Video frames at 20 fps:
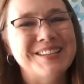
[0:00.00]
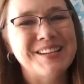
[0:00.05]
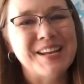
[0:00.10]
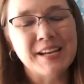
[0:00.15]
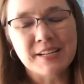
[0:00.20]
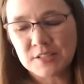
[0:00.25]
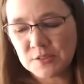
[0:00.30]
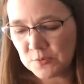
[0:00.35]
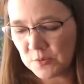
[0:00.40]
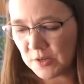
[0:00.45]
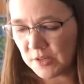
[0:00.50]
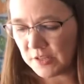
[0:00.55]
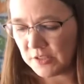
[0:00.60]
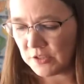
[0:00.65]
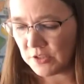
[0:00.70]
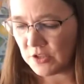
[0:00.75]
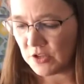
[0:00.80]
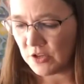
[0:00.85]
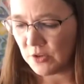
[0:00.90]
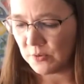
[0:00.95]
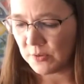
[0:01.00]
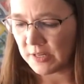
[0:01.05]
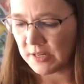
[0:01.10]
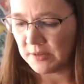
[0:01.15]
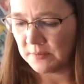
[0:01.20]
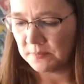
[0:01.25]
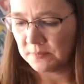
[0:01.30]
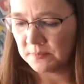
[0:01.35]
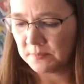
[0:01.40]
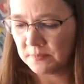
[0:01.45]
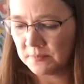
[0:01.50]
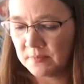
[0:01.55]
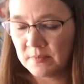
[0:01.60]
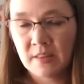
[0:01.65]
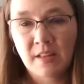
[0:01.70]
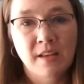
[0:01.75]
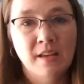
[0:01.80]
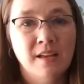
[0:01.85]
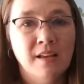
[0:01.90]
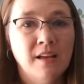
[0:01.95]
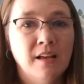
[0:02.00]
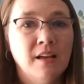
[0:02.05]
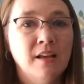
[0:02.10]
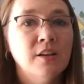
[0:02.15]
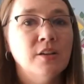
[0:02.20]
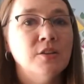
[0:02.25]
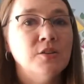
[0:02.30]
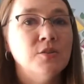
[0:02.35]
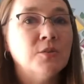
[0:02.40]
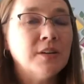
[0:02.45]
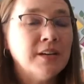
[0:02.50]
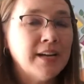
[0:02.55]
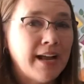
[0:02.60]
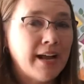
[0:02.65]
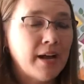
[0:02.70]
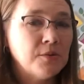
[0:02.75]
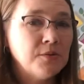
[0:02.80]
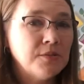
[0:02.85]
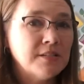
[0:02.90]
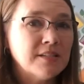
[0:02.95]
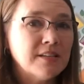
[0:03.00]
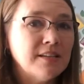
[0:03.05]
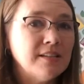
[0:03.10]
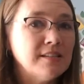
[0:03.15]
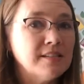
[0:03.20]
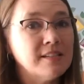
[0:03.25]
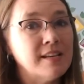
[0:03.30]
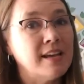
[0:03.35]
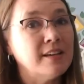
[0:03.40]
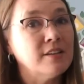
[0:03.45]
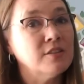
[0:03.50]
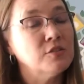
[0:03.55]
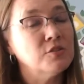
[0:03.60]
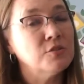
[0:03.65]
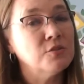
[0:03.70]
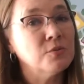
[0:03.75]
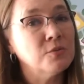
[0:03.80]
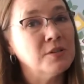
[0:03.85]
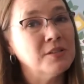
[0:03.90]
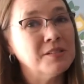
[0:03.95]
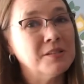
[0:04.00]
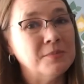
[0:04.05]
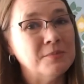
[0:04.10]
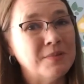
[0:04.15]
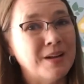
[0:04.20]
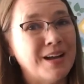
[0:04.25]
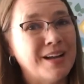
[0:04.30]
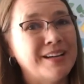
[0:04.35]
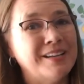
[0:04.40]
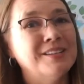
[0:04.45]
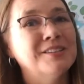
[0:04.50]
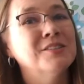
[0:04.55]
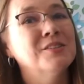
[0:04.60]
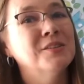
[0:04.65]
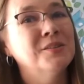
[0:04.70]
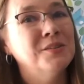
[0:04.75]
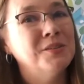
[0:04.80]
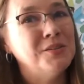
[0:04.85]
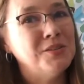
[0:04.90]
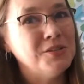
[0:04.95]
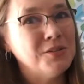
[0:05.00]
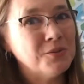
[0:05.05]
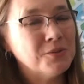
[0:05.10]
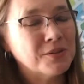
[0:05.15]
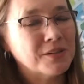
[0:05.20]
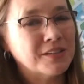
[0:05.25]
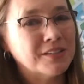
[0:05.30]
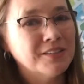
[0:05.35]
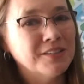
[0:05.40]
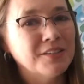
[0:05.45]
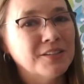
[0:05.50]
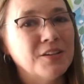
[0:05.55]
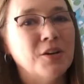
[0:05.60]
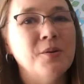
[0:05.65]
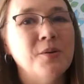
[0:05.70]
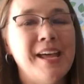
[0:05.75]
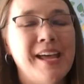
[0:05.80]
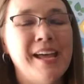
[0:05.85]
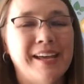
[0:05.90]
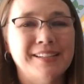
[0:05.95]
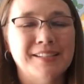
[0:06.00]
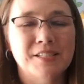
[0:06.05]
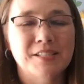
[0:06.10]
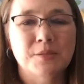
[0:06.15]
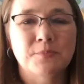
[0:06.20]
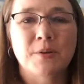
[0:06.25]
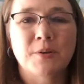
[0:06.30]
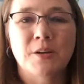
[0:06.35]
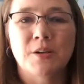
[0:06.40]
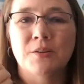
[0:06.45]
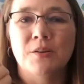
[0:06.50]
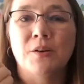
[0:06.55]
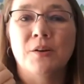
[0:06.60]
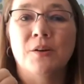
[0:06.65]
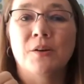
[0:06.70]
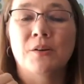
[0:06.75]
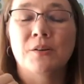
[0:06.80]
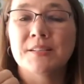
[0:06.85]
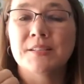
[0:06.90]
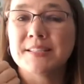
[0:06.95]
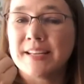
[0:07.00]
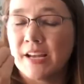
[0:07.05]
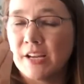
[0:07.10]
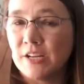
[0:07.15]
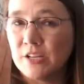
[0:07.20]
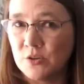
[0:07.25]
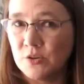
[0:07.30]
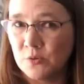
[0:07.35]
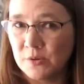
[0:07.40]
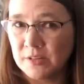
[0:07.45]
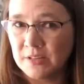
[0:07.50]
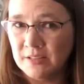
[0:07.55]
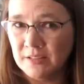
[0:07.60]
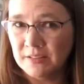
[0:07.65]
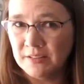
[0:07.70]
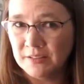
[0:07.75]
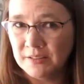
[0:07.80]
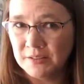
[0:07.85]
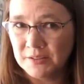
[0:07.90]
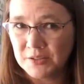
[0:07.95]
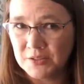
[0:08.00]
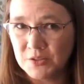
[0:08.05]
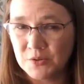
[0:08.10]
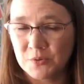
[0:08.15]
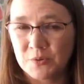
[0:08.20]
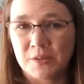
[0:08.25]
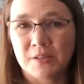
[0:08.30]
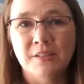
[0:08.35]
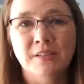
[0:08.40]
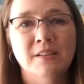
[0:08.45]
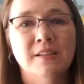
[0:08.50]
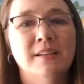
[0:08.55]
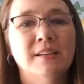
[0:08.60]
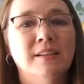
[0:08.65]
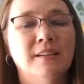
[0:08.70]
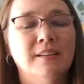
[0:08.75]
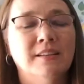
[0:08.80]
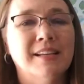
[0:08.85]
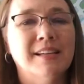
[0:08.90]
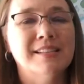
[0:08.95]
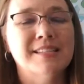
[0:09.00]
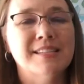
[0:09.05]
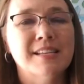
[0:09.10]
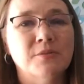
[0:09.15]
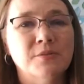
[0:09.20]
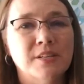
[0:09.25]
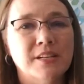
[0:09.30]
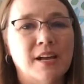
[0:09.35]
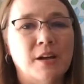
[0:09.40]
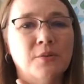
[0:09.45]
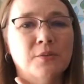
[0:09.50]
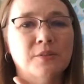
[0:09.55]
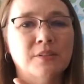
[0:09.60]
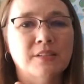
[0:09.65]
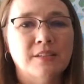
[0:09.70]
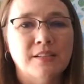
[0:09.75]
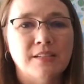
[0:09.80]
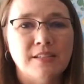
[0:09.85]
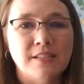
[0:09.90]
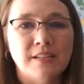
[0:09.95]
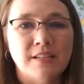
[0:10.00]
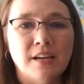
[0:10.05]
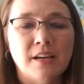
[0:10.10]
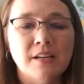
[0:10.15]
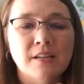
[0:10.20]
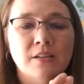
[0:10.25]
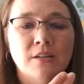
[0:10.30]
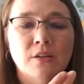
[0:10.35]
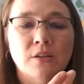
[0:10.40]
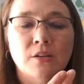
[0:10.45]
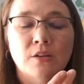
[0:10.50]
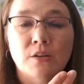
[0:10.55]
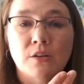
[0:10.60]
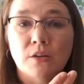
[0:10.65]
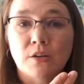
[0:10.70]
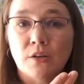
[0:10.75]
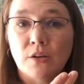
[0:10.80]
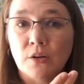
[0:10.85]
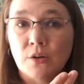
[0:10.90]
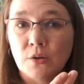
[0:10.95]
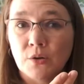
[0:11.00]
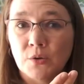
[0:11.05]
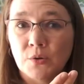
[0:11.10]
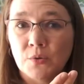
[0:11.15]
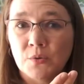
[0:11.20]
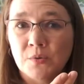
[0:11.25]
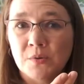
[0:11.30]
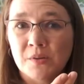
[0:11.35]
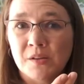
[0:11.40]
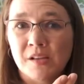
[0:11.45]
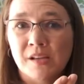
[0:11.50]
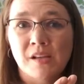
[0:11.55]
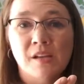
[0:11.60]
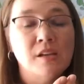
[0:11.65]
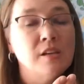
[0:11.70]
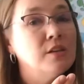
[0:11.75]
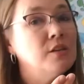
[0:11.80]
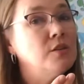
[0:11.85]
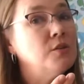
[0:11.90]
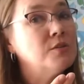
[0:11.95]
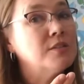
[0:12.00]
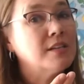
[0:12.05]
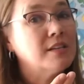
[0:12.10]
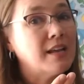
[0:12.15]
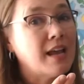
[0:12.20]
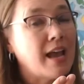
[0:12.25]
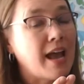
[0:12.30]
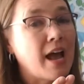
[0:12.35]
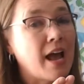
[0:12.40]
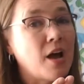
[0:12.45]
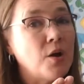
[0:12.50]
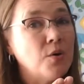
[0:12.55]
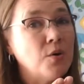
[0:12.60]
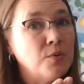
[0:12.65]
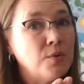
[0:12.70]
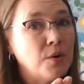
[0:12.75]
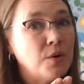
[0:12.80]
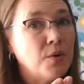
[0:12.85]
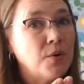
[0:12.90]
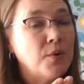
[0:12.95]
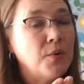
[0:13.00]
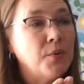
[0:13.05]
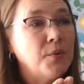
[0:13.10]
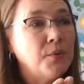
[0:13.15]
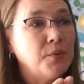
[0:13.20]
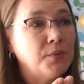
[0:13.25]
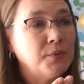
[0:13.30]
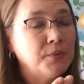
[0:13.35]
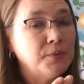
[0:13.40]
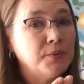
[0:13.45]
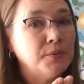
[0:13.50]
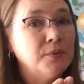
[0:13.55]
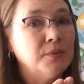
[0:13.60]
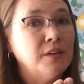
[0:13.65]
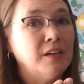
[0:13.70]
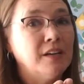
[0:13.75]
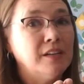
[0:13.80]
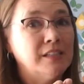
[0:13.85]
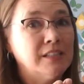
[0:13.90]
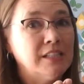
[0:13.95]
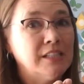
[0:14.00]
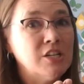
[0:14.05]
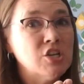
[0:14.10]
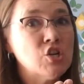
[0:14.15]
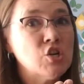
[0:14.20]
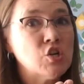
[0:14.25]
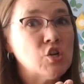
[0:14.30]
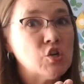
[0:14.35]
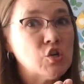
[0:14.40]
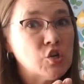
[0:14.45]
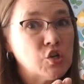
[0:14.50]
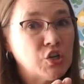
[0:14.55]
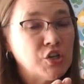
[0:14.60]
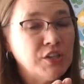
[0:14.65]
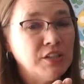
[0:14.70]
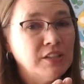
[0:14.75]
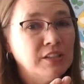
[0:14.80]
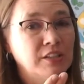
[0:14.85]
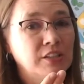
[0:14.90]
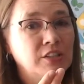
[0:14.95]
the next word is your. Your house is next door to mine. Your. Go ahead and spell or say your. Your. Let's sound it out. Y O using ow, o, uh, uh,